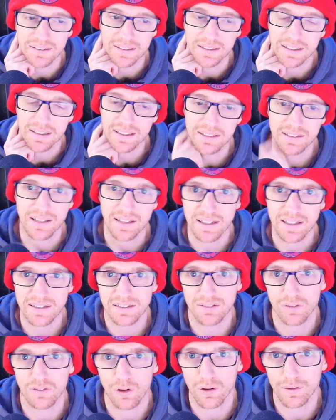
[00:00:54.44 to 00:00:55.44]
it takes
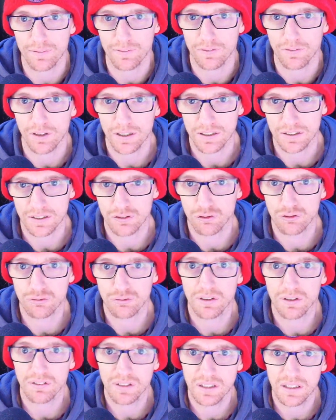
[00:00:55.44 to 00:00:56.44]
a lot of like
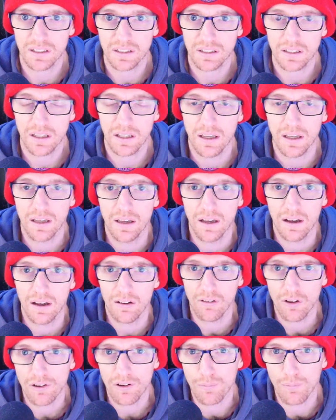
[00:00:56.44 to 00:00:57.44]
drilling, a
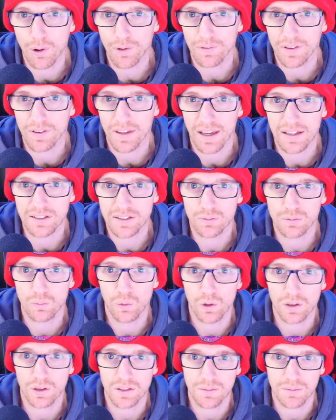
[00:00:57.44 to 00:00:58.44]
lot of modification
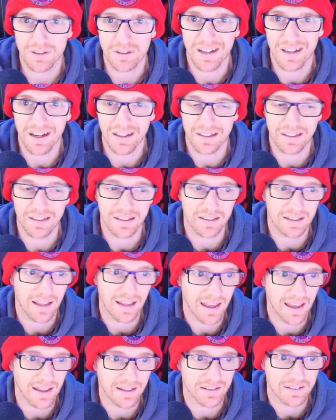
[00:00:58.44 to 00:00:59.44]
work to be done.
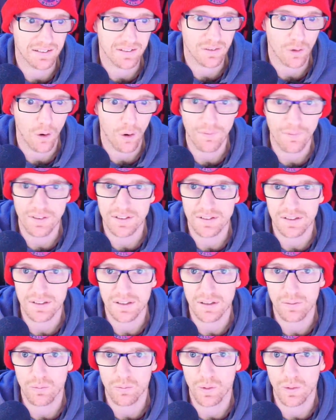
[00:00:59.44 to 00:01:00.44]
And
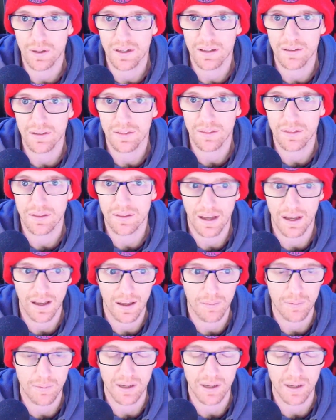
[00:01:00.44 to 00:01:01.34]
obviously with a